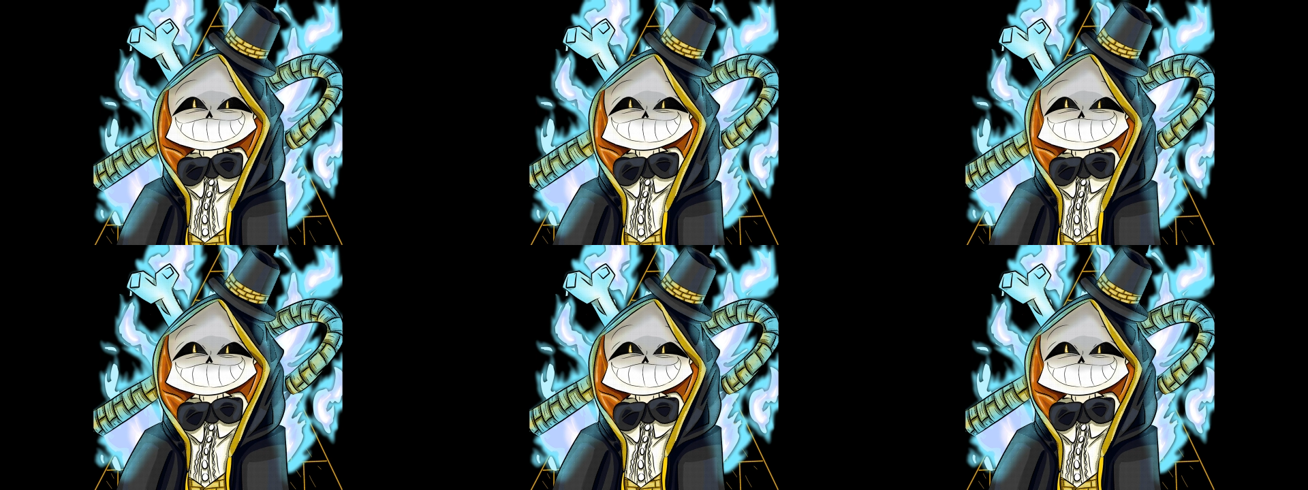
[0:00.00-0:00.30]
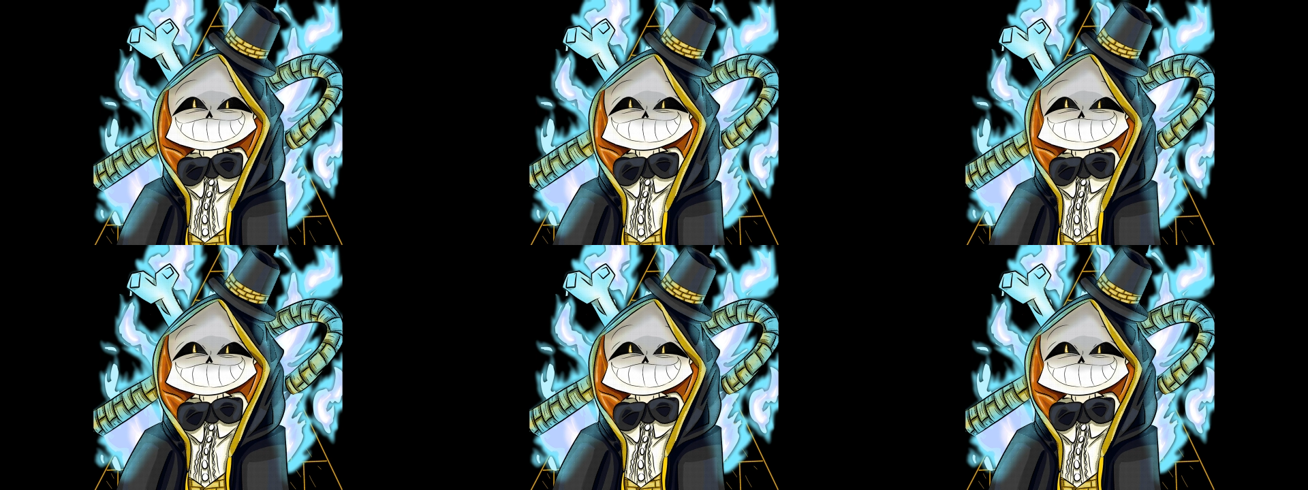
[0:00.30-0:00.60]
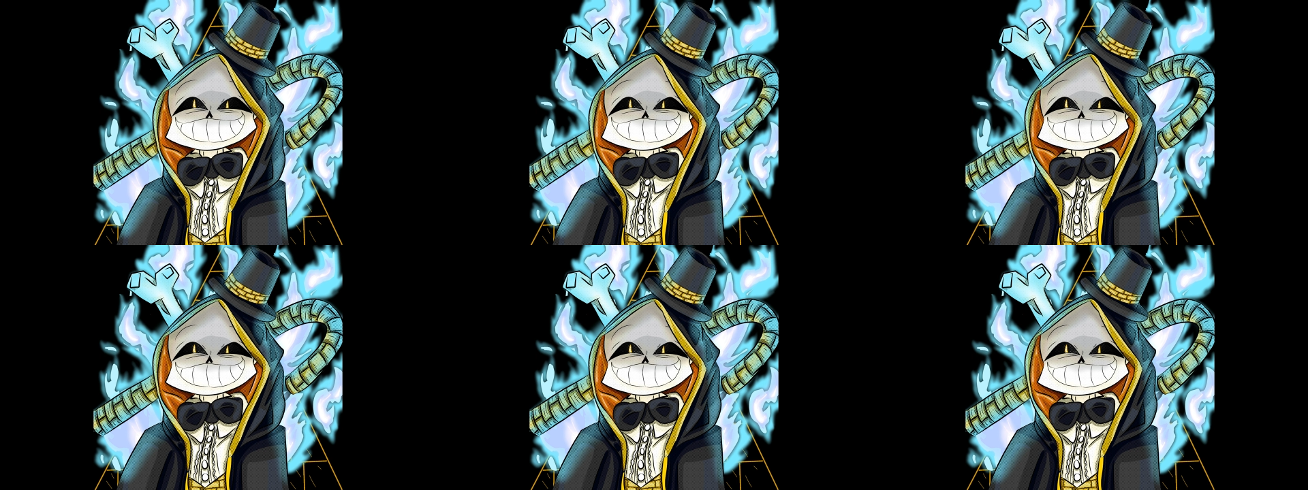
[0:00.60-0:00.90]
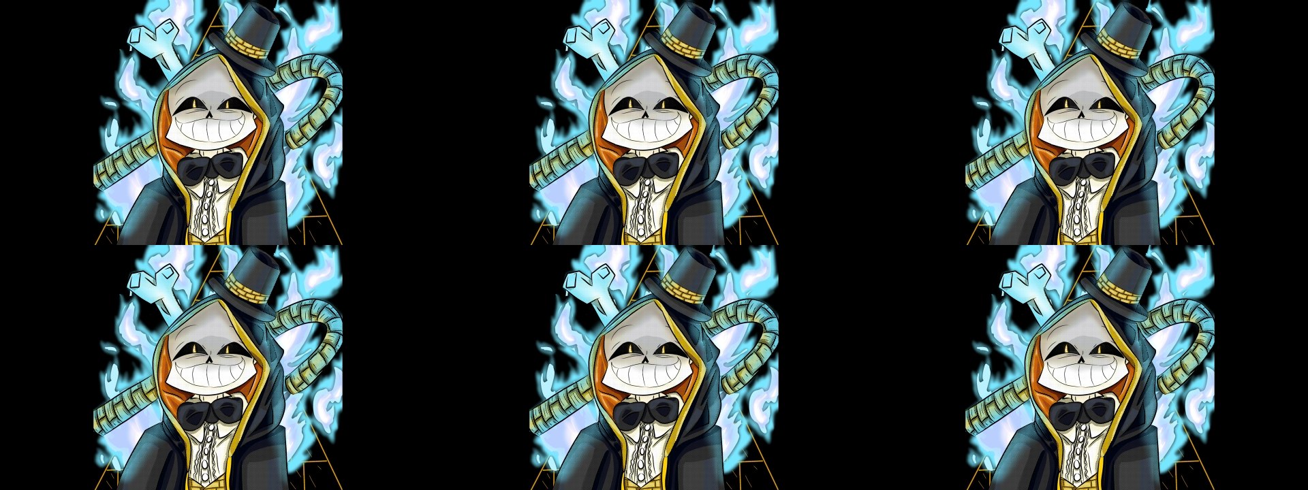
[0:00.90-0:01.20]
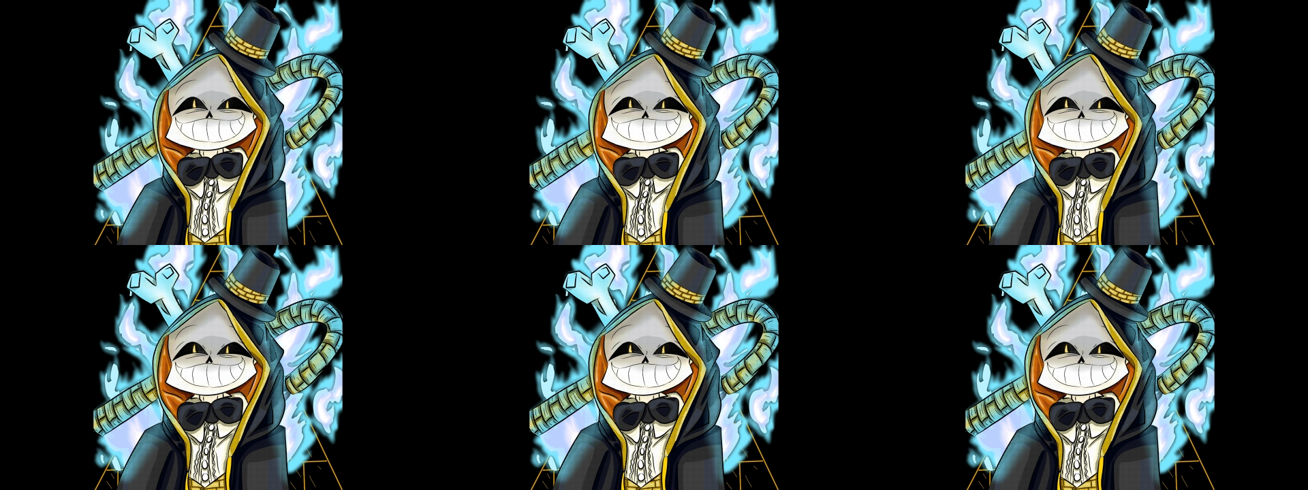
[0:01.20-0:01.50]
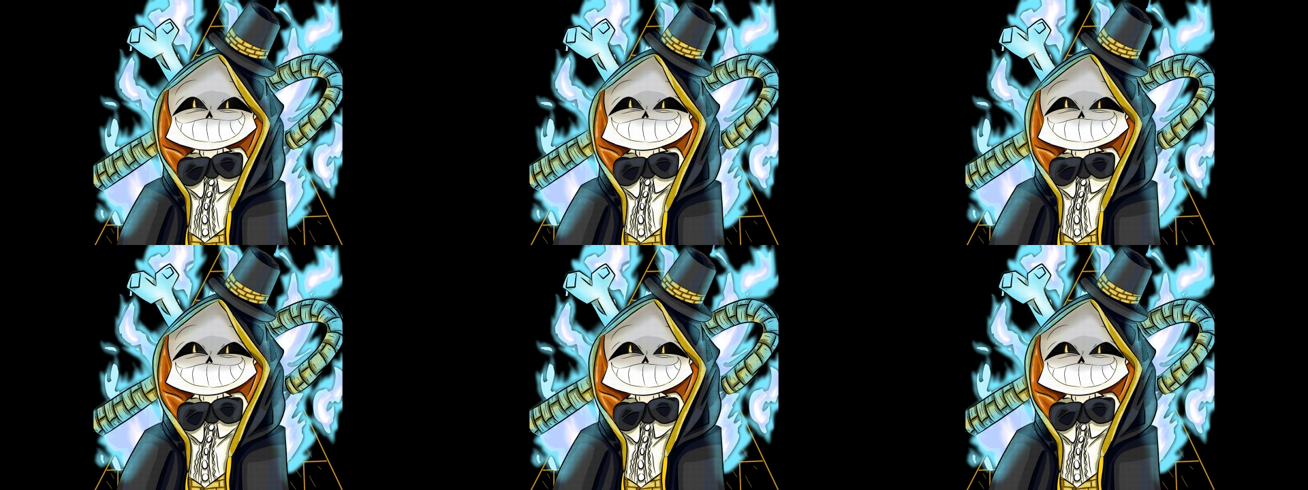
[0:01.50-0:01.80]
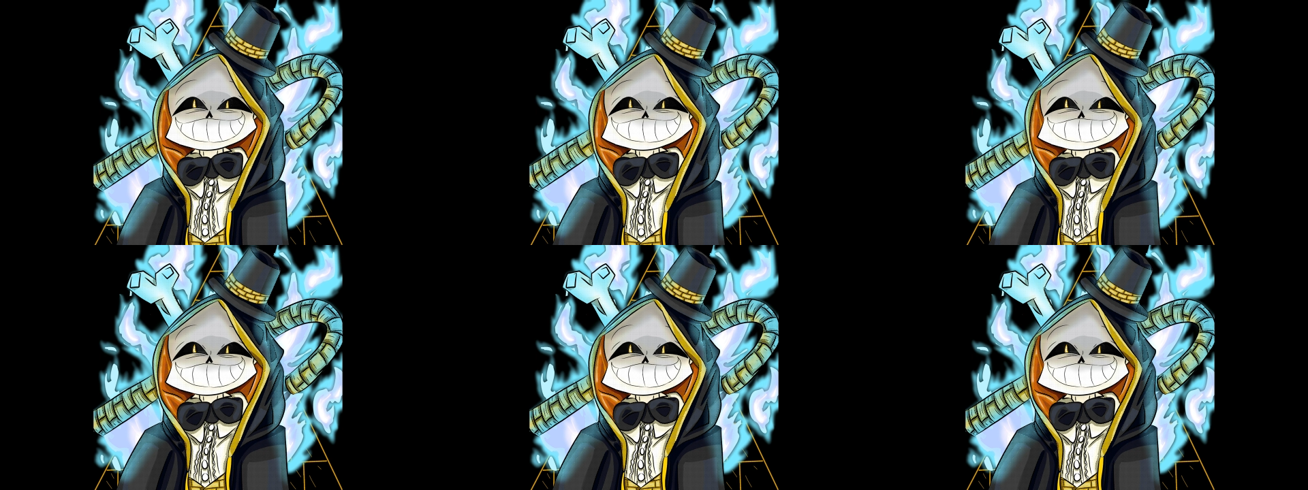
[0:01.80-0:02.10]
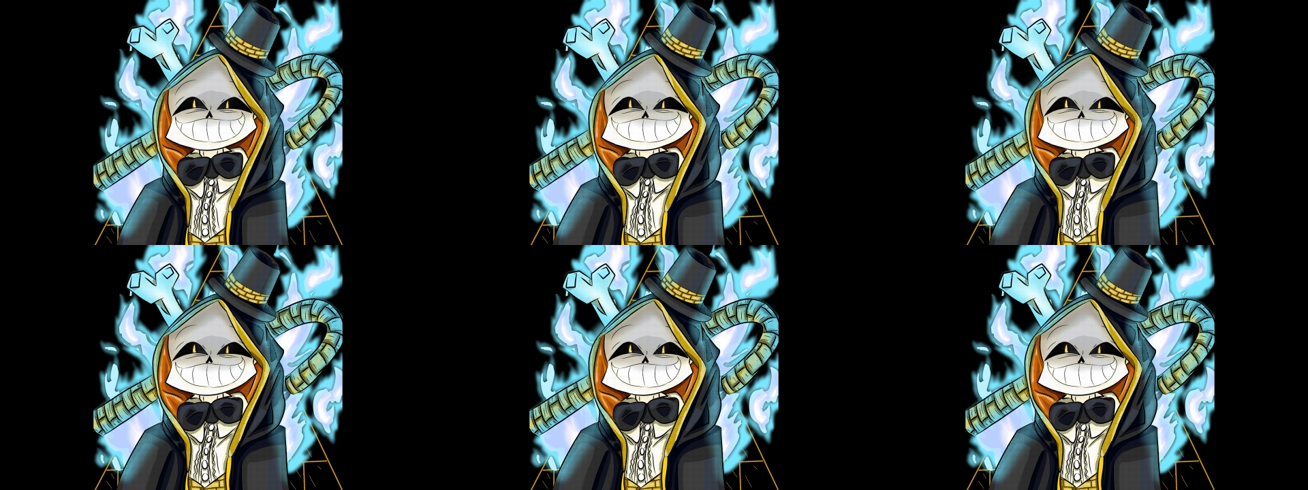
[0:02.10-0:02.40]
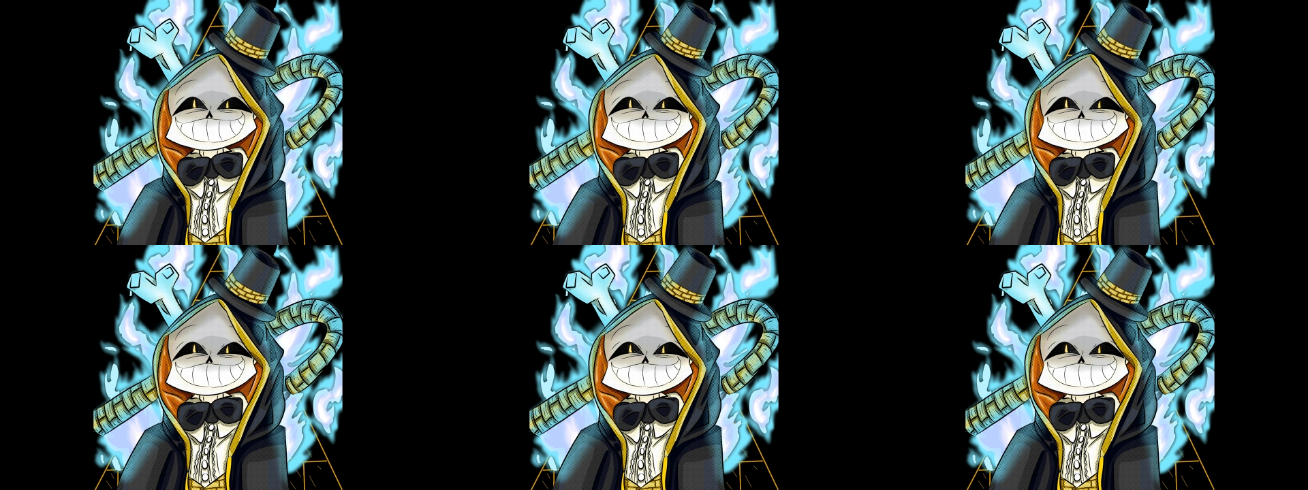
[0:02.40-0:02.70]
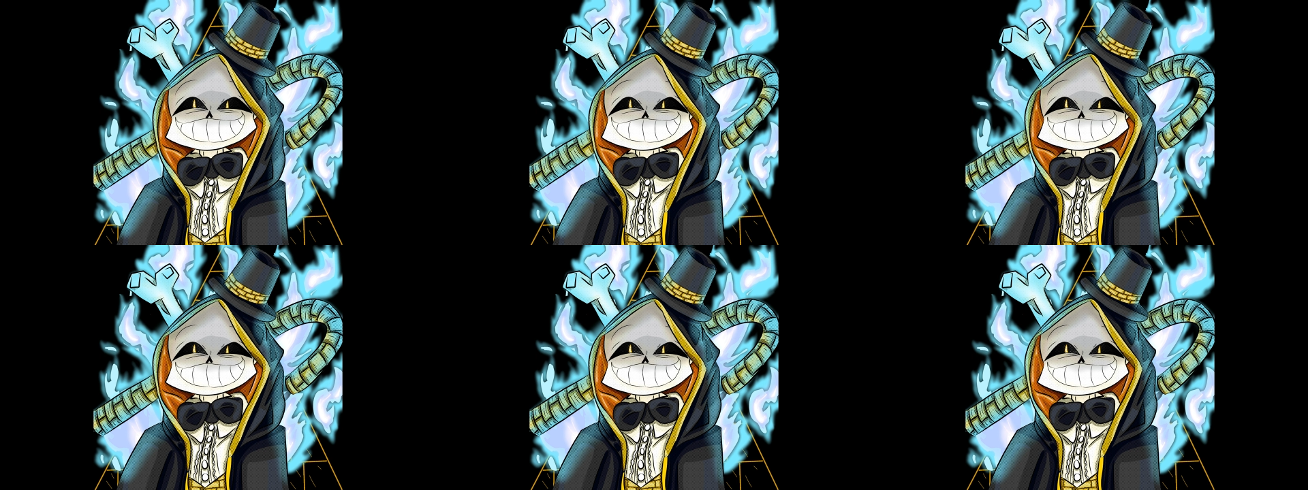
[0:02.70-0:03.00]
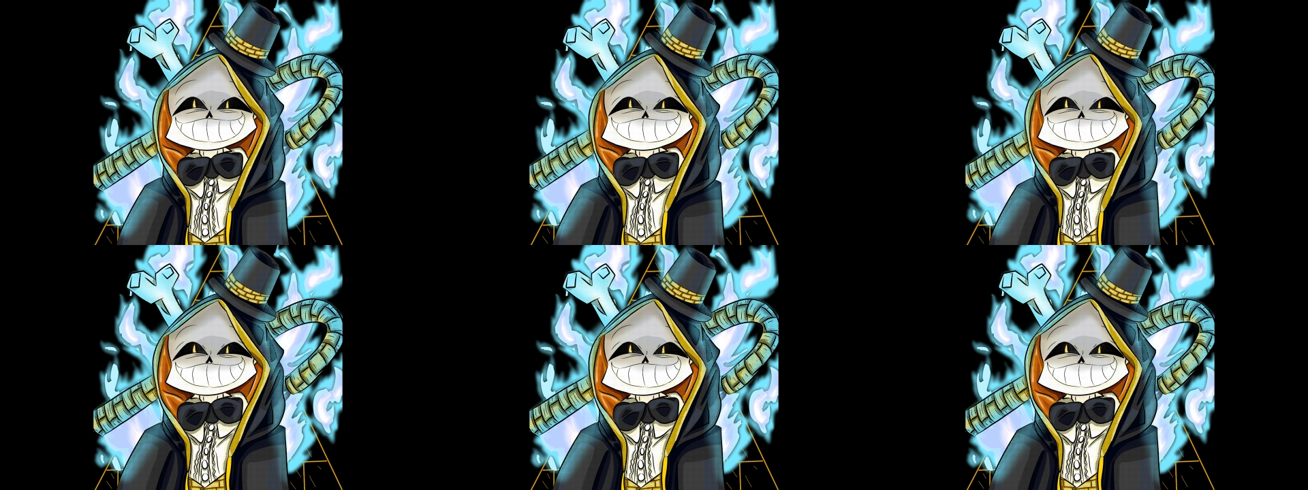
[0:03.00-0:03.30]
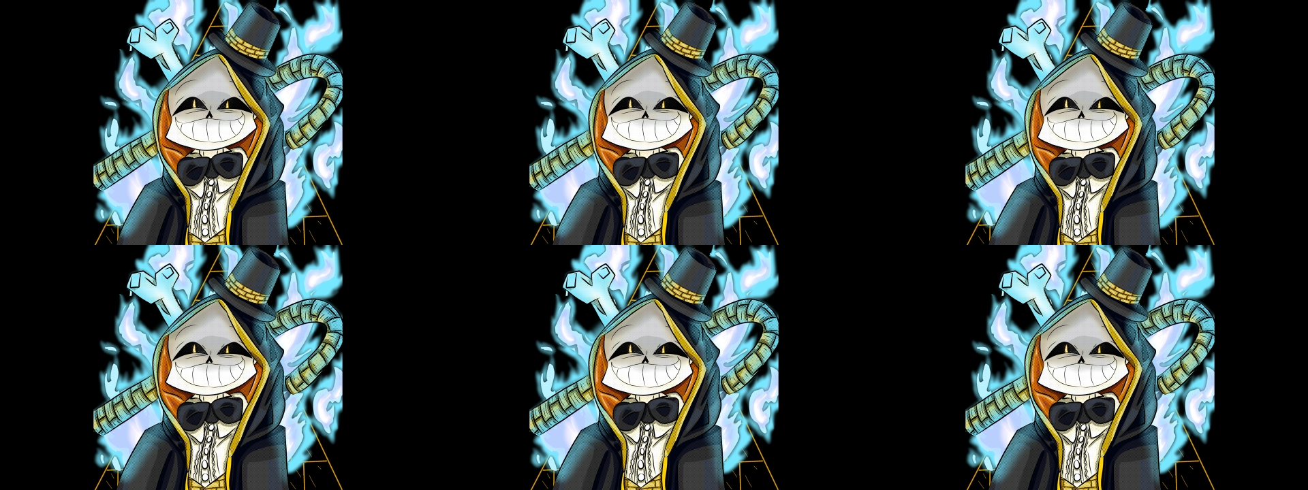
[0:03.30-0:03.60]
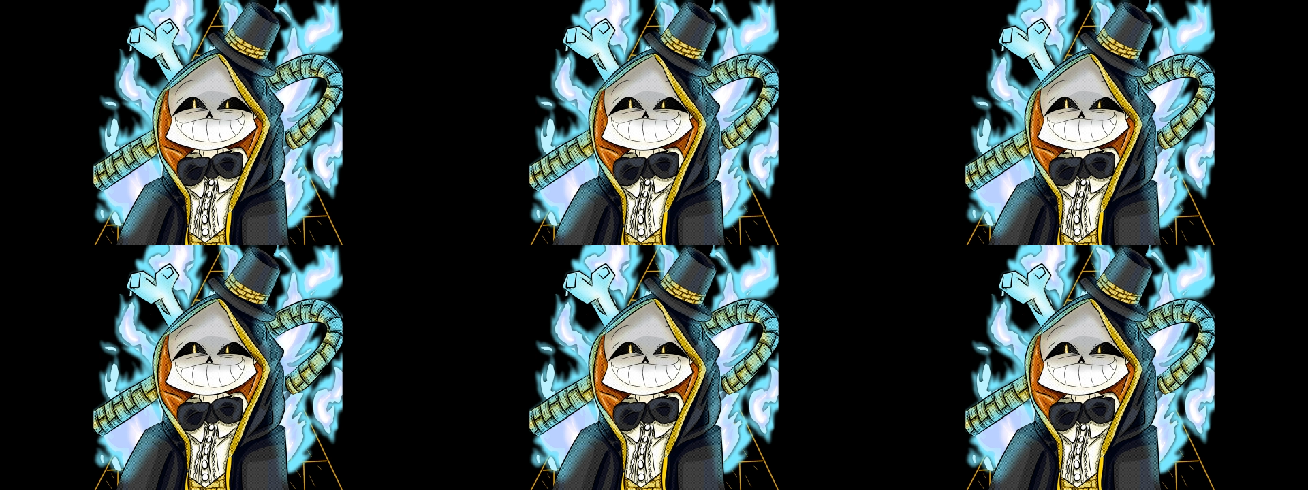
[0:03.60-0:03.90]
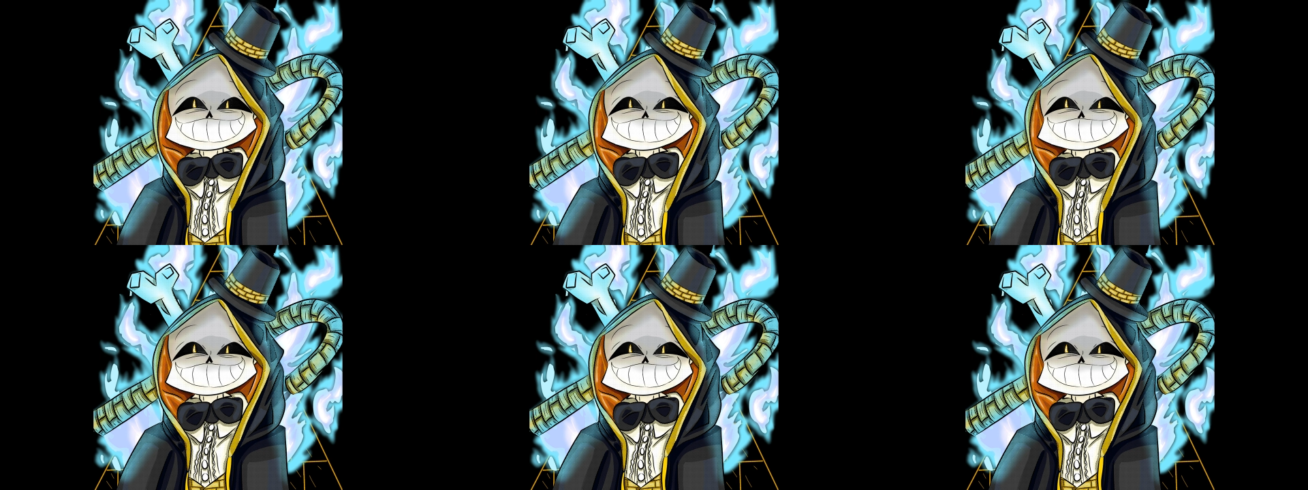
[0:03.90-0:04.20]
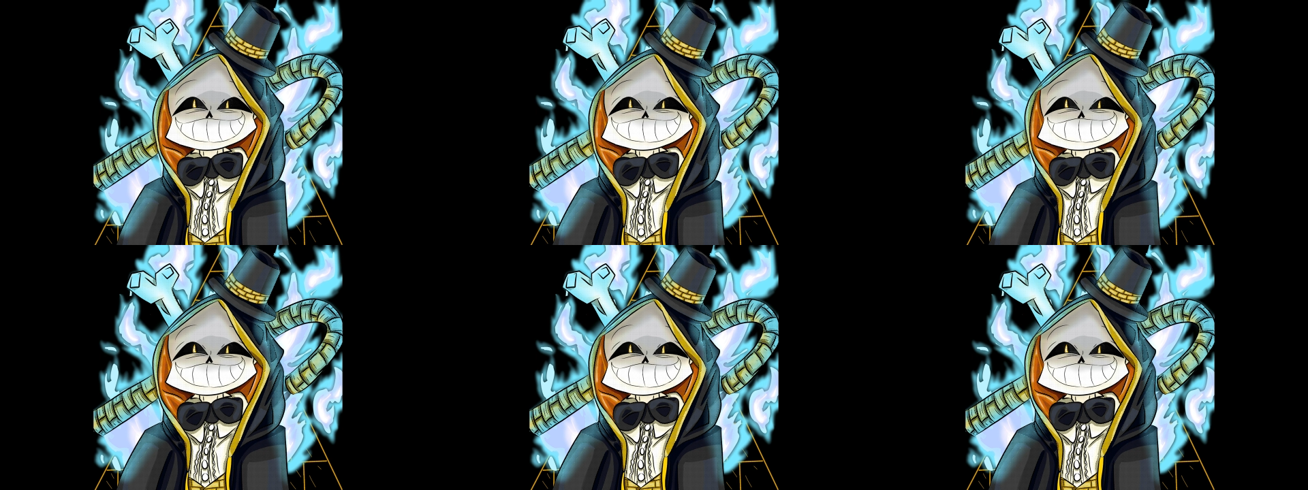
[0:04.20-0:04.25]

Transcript: (no speaker visible)